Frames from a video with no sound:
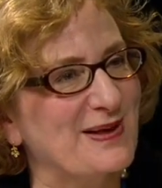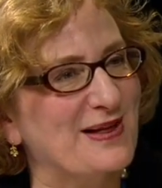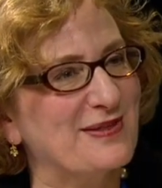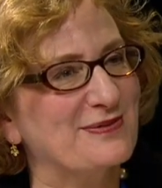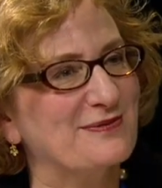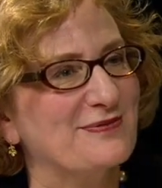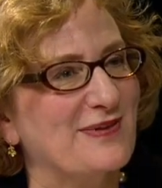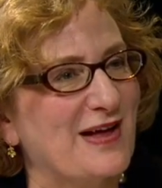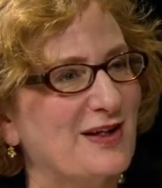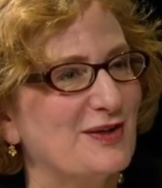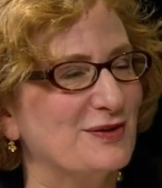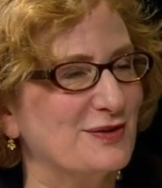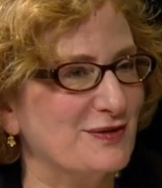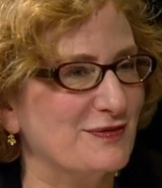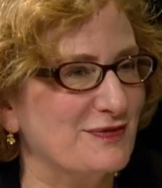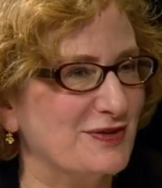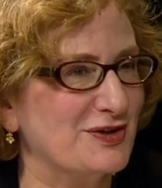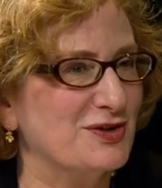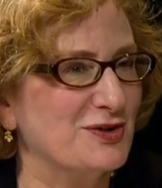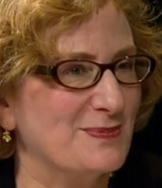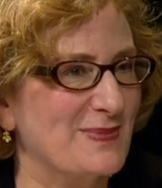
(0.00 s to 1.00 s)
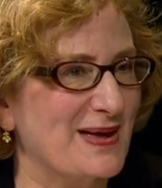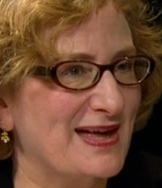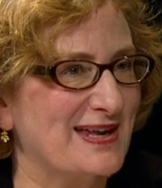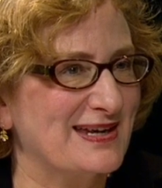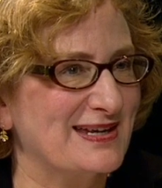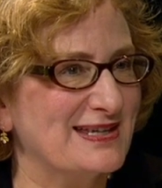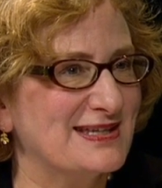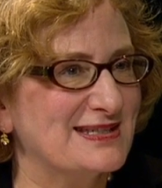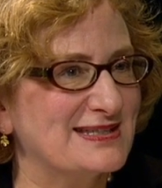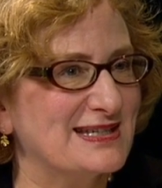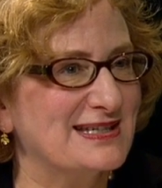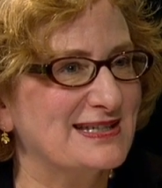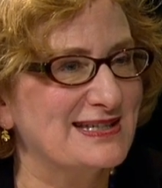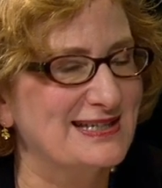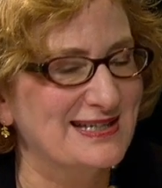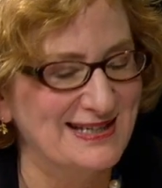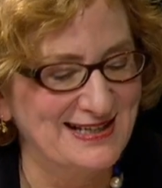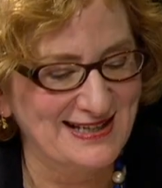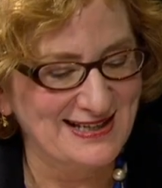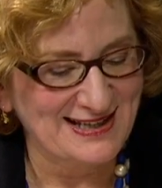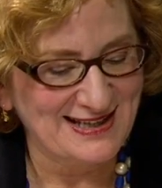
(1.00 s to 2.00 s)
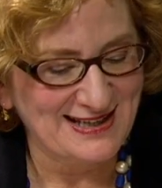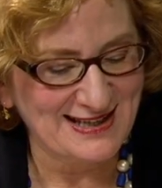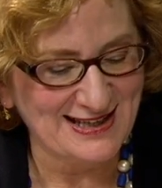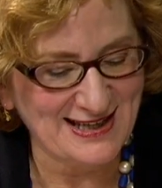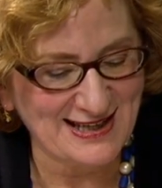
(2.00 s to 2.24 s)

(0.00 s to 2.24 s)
about mm-hmm. the value of the humanities. And yeah.